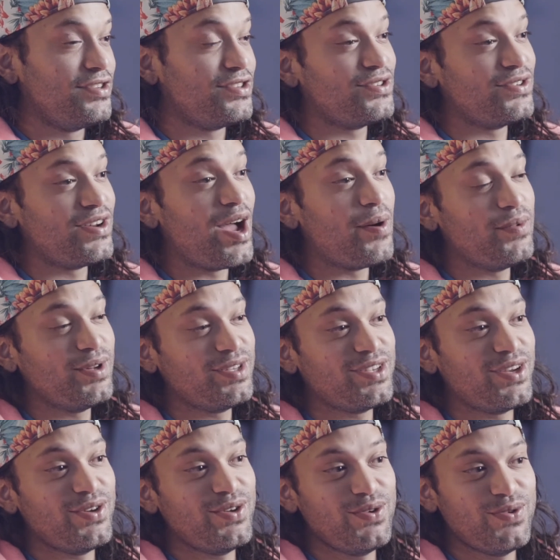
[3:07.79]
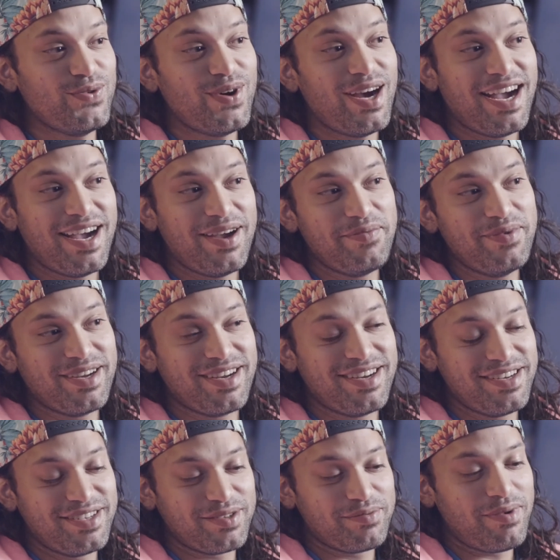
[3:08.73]
So now I'm gonna tell you why,
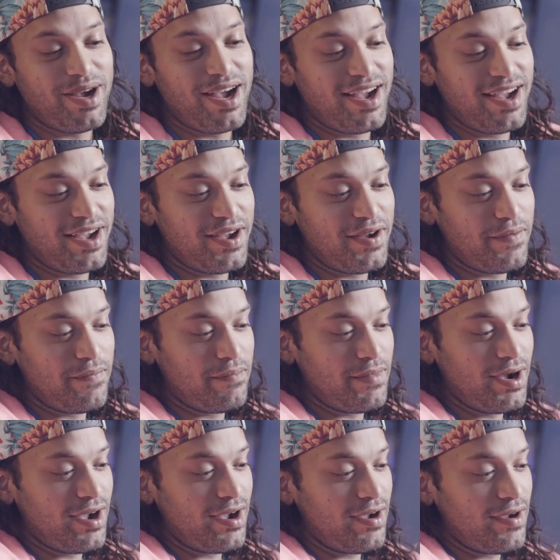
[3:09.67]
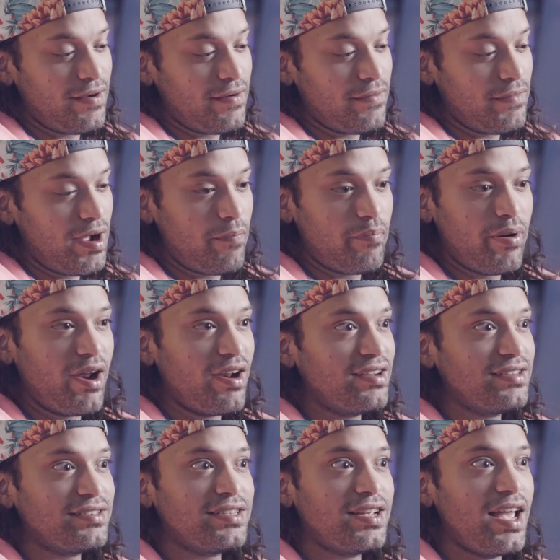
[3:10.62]
because my
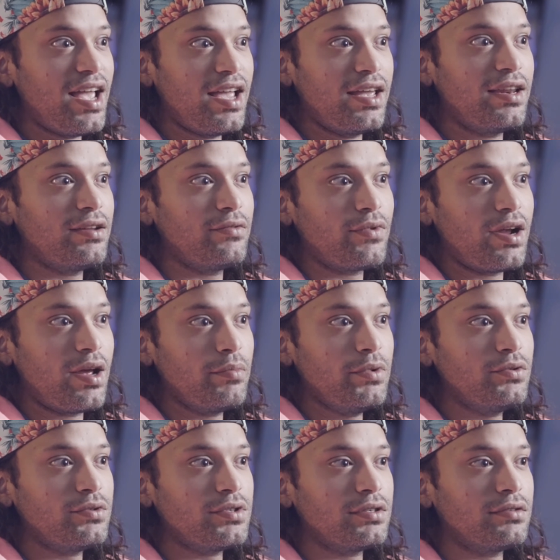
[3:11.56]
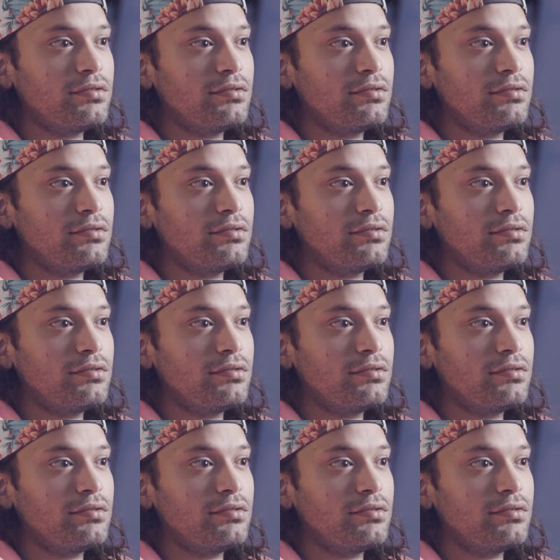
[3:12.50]
parents hated rap music.